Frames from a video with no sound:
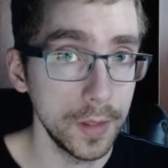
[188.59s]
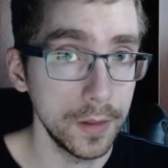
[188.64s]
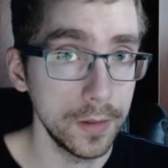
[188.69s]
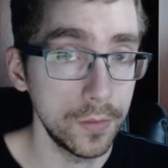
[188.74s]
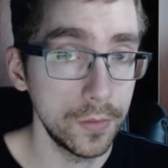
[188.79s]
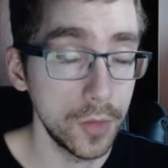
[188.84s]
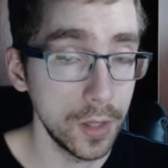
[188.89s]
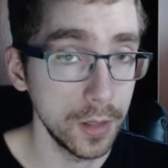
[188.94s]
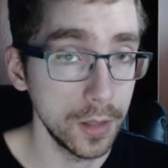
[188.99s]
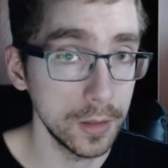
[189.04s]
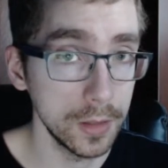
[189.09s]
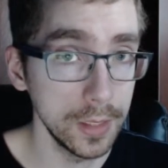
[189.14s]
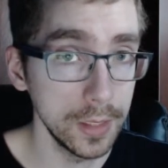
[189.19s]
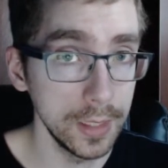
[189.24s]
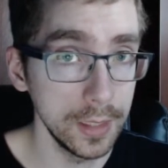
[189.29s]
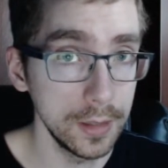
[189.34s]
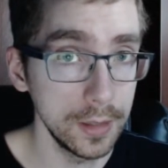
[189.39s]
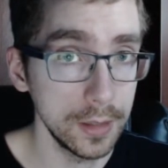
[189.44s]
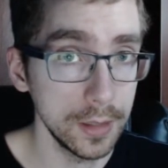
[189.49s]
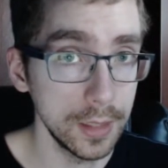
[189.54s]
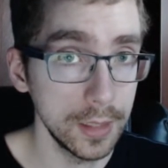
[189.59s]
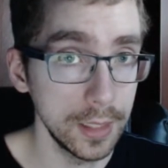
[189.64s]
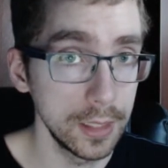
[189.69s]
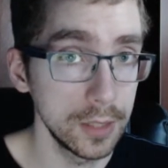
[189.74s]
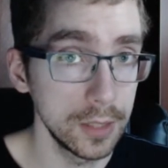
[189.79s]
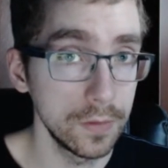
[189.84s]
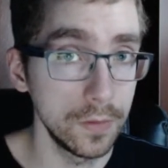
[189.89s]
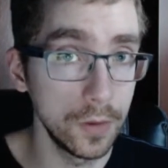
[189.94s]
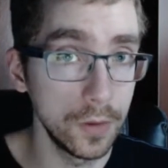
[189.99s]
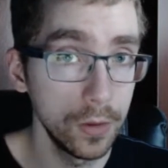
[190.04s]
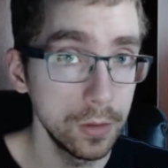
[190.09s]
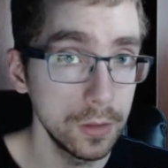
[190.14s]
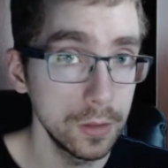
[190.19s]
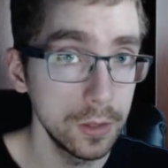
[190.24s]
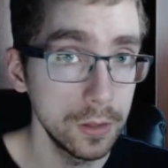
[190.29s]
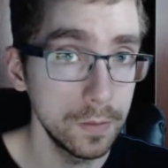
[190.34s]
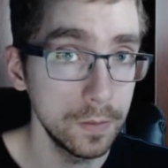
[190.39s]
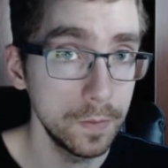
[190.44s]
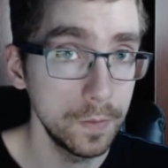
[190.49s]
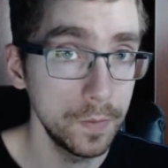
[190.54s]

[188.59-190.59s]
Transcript: wrongly against folks